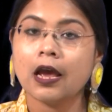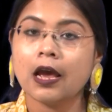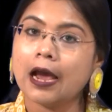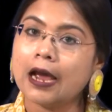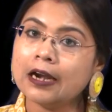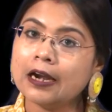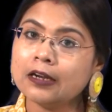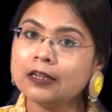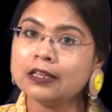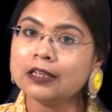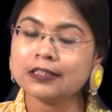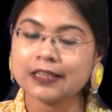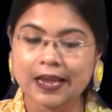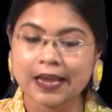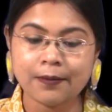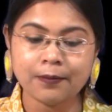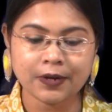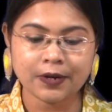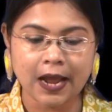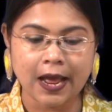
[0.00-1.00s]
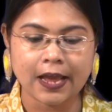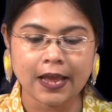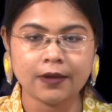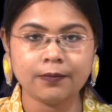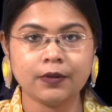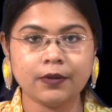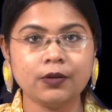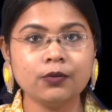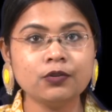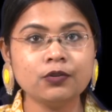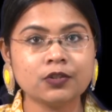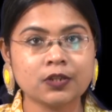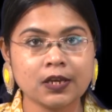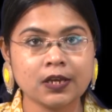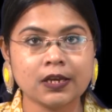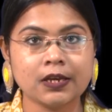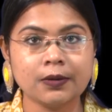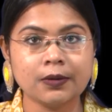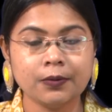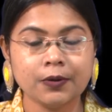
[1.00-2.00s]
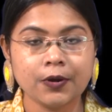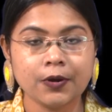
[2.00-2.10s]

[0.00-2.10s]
And at the same time, you see